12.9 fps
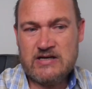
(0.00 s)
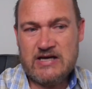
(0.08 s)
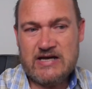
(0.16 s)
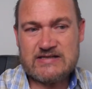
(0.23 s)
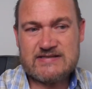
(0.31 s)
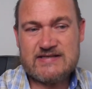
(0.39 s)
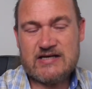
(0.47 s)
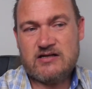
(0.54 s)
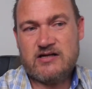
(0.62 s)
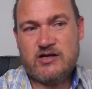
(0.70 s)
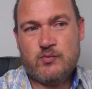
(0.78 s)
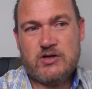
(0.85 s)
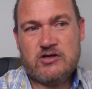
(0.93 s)
And
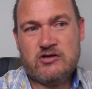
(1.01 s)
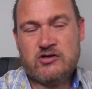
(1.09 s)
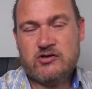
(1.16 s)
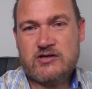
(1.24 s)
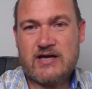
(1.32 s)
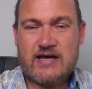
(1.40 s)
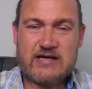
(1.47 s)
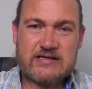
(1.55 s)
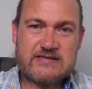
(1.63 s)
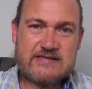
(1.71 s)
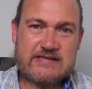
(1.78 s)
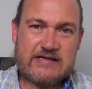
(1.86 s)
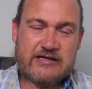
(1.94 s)
secondly, we're going to look
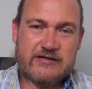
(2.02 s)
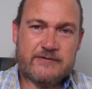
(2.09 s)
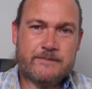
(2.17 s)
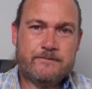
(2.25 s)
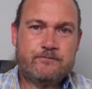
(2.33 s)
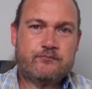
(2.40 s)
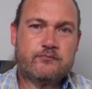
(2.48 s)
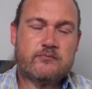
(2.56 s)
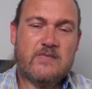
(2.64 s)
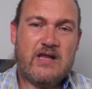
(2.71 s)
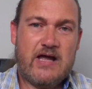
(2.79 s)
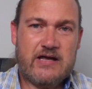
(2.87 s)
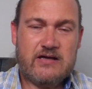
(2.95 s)
at
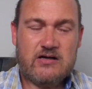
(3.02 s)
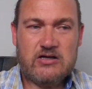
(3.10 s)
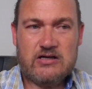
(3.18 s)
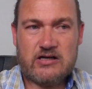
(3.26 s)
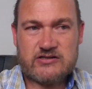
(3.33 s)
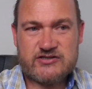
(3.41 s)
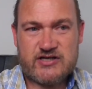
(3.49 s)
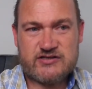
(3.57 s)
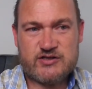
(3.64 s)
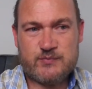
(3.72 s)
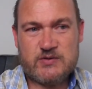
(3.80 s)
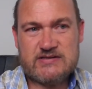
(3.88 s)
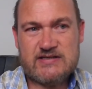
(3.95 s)
AI like
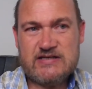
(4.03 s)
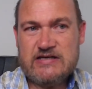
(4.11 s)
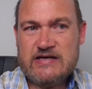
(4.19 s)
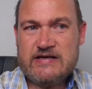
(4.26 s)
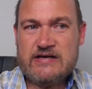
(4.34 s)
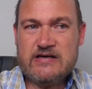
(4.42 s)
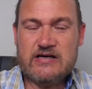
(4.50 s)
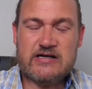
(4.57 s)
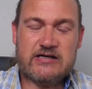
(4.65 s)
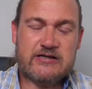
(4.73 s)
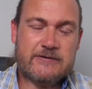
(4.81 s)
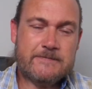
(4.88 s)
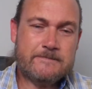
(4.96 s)
ChatGPT,
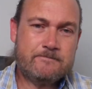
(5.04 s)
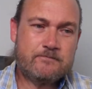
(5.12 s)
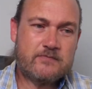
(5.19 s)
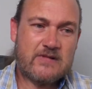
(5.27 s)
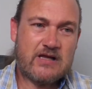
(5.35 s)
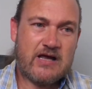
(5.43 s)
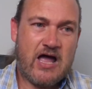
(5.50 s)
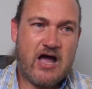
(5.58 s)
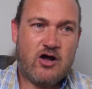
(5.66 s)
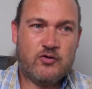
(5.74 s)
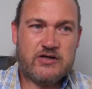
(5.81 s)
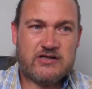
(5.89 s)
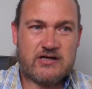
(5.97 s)
um, how
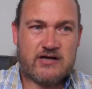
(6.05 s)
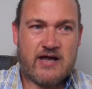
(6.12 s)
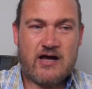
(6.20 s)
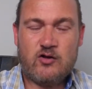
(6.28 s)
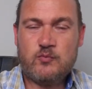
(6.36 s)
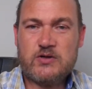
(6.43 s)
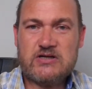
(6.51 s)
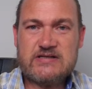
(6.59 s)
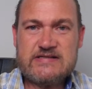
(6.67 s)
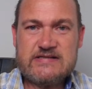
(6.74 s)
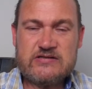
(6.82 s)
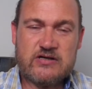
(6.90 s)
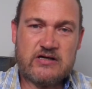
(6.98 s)
it can help
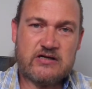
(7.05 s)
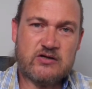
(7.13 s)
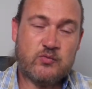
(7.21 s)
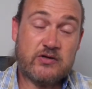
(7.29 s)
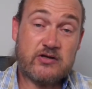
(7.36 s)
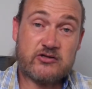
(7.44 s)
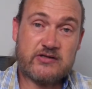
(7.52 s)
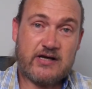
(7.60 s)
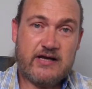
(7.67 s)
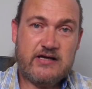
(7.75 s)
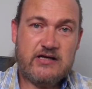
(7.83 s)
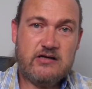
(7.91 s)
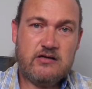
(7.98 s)
us with our
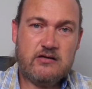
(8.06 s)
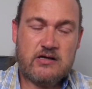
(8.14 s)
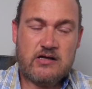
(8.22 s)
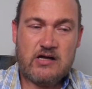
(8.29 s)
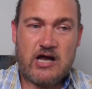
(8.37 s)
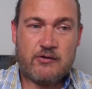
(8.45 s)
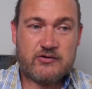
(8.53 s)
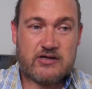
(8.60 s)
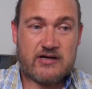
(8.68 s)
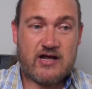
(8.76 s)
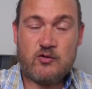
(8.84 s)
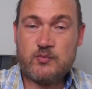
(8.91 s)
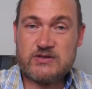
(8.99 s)
trading, how it can
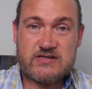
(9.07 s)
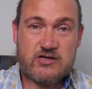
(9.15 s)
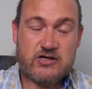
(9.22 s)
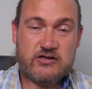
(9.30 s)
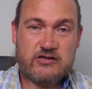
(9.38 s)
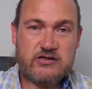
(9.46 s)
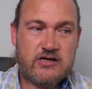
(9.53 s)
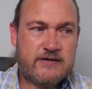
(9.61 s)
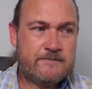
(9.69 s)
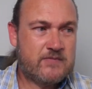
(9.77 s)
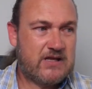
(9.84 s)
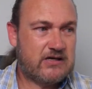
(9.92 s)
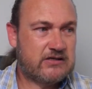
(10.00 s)
help us learn.
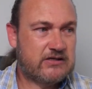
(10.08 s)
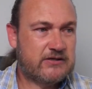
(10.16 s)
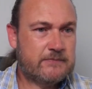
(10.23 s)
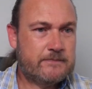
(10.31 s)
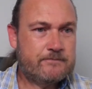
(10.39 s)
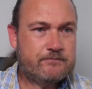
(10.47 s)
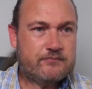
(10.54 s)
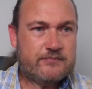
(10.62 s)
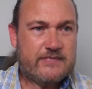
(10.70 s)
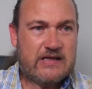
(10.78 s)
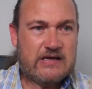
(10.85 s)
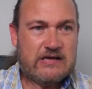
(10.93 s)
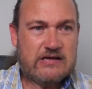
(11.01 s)
And
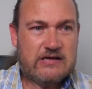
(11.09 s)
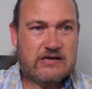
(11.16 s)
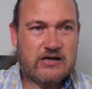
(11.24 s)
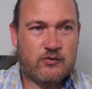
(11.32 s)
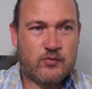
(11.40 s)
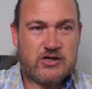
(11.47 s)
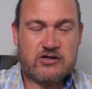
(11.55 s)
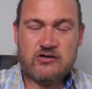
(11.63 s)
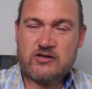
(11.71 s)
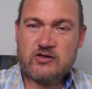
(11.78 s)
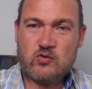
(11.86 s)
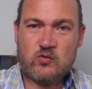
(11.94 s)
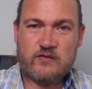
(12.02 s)
we're going to look
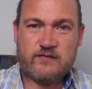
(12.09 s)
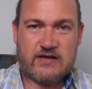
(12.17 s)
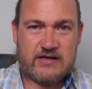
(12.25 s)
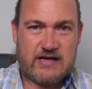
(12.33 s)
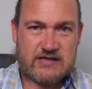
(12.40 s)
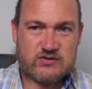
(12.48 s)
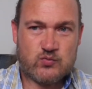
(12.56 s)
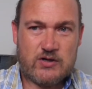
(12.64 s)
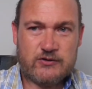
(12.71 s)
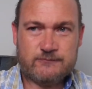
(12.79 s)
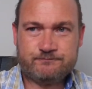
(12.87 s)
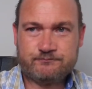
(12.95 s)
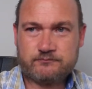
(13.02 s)
at all of that as well.